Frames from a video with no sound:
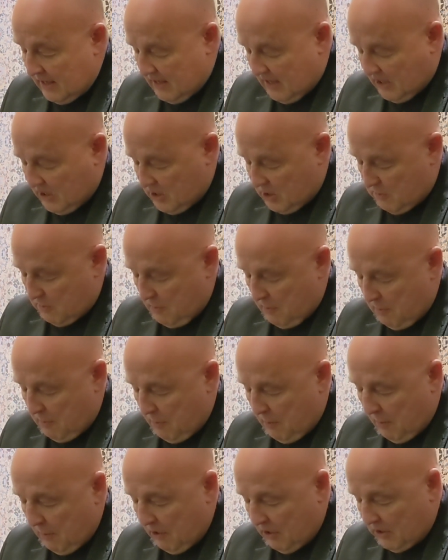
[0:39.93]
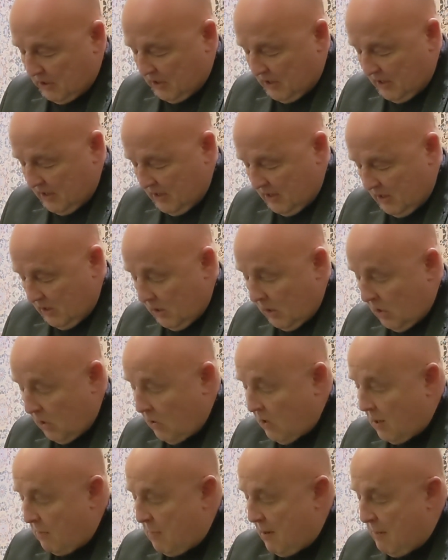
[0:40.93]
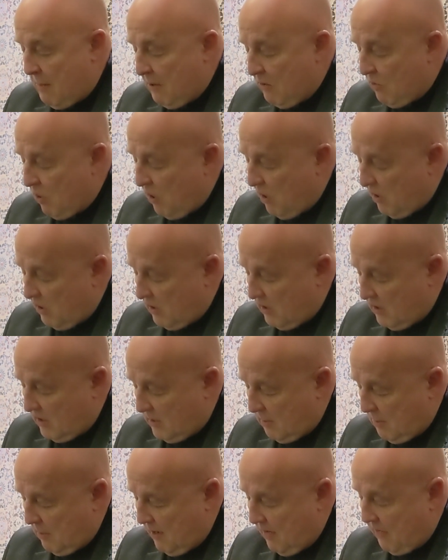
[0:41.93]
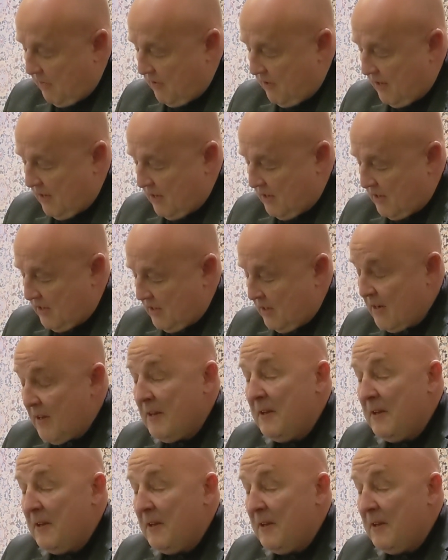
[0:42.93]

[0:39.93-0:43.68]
has just been published, and although there may be royalties to pay for this,